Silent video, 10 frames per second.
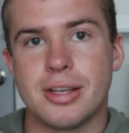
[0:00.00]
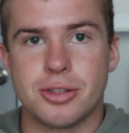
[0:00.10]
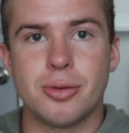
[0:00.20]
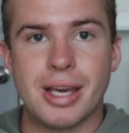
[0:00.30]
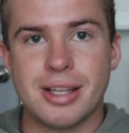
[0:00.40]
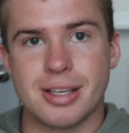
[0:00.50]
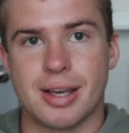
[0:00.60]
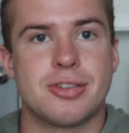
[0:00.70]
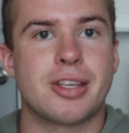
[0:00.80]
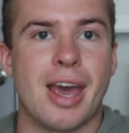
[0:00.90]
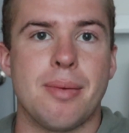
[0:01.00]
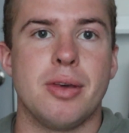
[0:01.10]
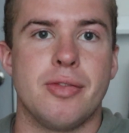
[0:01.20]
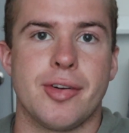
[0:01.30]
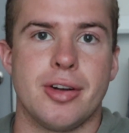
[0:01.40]
These new ETFs can
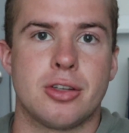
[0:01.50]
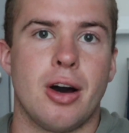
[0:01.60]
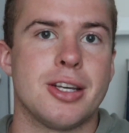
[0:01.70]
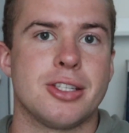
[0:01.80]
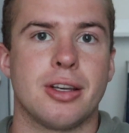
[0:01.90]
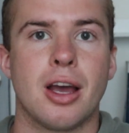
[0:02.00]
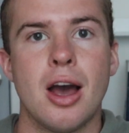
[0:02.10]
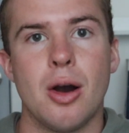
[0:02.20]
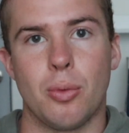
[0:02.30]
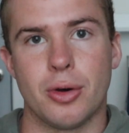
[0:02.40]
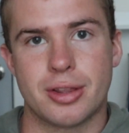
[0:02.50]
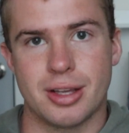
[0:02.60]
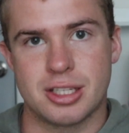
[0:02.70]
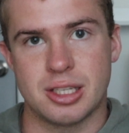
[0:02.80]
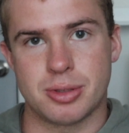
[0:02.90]
be very enticing with
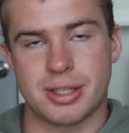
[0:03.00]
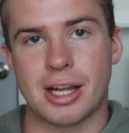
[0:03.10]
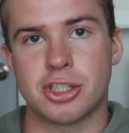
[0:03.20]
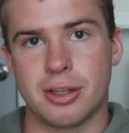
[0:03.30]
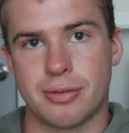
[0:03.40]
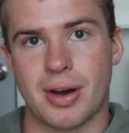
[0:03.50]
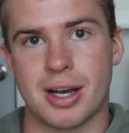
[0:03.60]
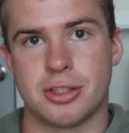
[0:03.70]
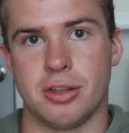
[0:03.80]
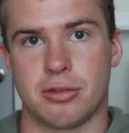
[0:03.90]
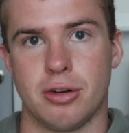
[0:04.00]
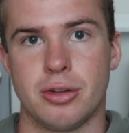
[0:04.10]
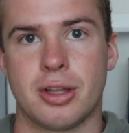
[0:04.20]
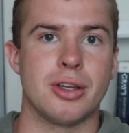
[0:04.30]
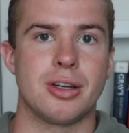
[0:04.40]
a substantially faster
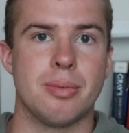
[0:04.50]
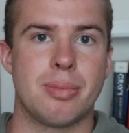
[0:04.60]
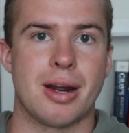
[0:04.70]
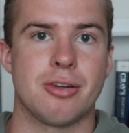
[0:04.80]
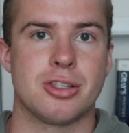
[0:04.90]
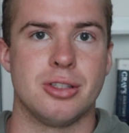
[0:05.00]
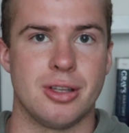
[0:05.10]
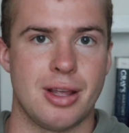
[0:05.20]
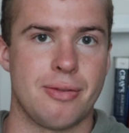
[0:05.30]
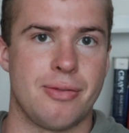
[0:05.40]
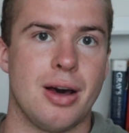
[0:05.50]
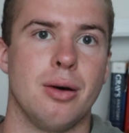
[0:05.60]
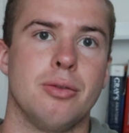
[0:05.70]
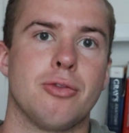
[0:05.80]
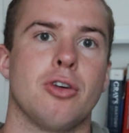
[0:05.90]
growth in comparison to that
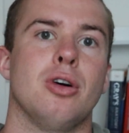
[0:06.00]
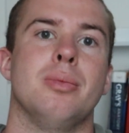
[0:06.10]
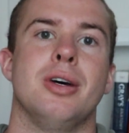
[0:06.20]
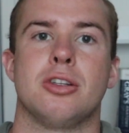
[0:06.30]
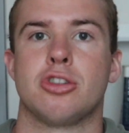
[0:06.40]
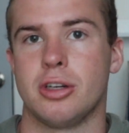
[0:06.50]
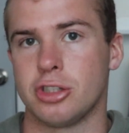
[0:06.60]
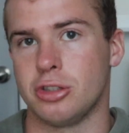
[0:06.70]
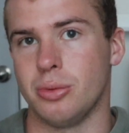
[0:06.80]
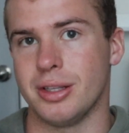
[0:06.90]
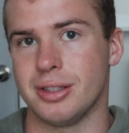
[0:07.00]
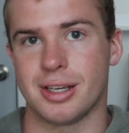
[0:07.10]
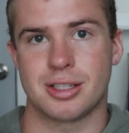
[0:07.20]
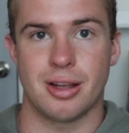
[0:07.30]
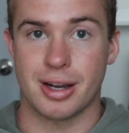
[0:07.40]
found from a traditional
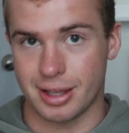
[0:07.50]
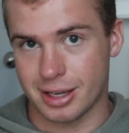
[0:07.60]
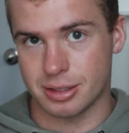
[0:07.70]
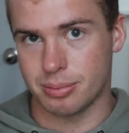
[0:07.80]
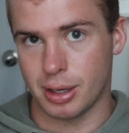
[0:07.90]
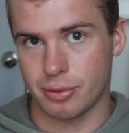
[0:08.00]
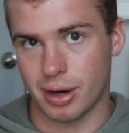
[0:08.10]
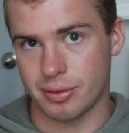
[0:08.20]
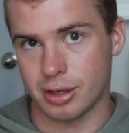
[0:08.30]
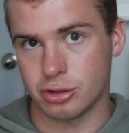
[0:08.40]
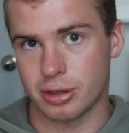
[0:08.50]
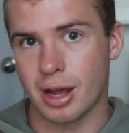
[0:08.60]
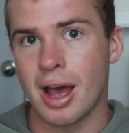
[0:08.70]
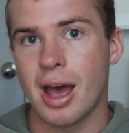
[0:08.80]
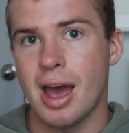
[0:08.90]
index like the S&P 500.
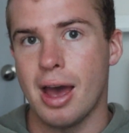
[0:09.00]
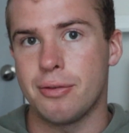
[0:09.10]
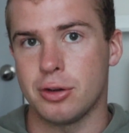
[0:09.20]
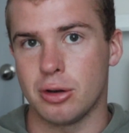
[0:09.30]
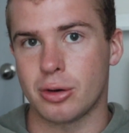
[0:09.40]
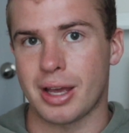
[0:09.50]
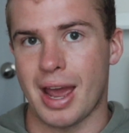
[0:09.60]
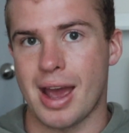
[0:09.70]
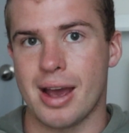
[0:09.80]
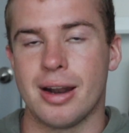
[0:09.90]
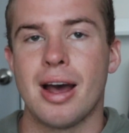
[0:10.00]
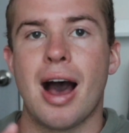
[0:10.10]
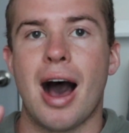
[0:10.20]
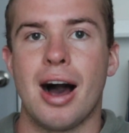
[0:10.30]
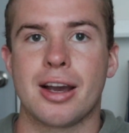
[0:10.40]
If you look at
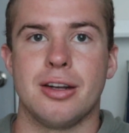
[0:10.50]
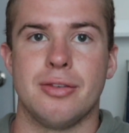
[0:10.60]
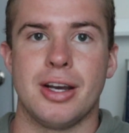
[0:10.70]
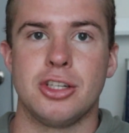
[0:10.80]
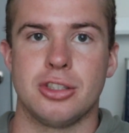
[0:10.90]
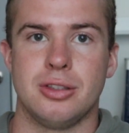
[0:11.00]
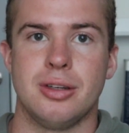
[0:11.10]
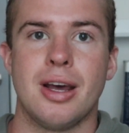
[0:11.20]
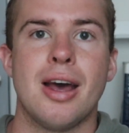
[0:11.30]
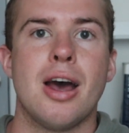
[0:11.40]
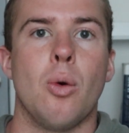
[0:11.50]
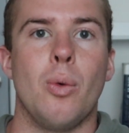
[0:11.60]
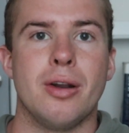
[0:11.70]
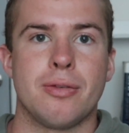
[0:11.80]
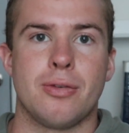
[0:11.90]
ARK Innovation,
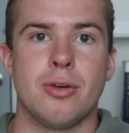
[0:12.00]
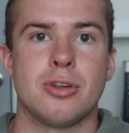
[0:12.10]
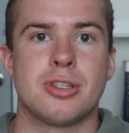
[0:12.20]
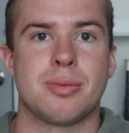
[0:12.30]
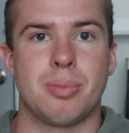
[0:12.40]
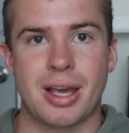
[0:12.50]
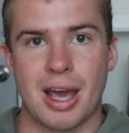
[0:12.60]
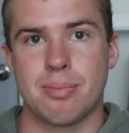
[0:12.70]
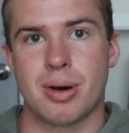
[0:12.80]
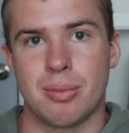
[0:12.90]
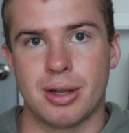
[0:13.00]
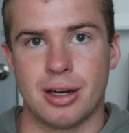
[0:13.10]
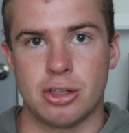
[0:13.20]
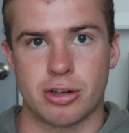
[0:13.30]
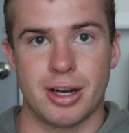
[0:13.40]
when it first became
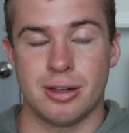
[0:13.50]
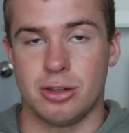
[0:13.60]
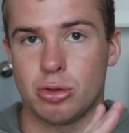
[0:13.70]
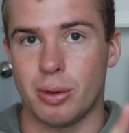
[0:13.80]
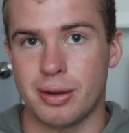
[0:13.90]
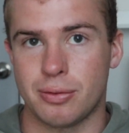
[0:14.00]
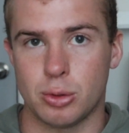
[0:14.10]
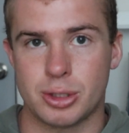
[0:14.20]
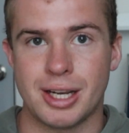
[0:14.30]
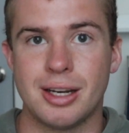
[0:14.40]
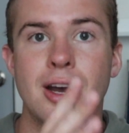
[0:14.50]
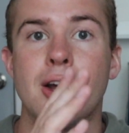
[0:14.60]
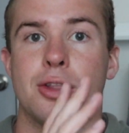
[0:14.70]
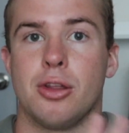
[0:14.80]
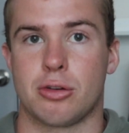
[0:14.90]
publicly traded in 2014,
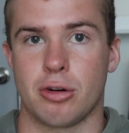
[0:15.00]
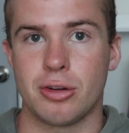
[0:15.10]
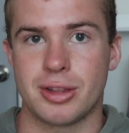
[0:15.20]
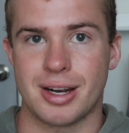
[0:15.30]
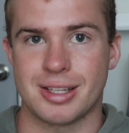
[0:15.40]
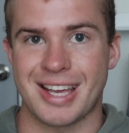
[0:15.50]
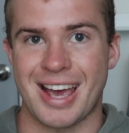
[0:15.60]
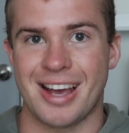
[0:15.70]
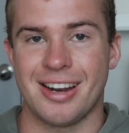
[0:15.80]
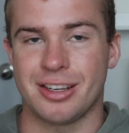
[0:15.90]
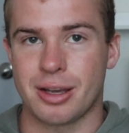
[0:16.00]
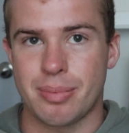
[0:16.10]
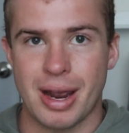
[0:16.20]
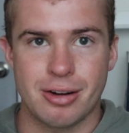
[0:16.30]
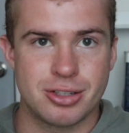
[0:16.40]
the growth that it's had in
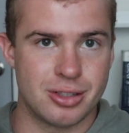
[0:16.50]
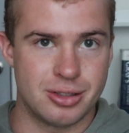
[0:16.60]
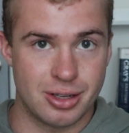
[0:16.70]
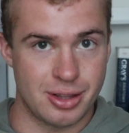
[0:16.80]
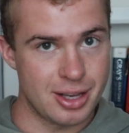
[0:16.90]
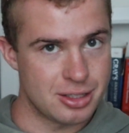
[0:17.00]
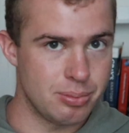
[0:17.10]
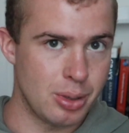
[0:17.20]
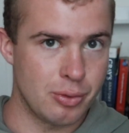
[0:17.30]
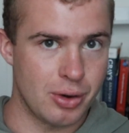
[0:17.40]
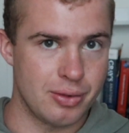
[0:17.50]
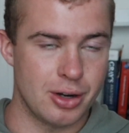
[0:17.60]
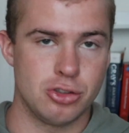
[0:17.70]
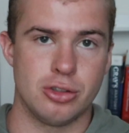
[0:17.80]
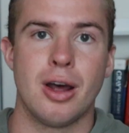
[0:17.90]
comparison to the S&P
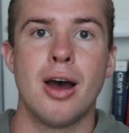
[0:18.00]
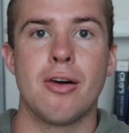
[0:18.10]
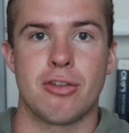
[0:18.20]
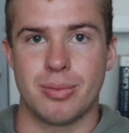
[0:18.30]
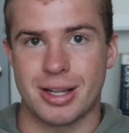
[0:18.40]
500 from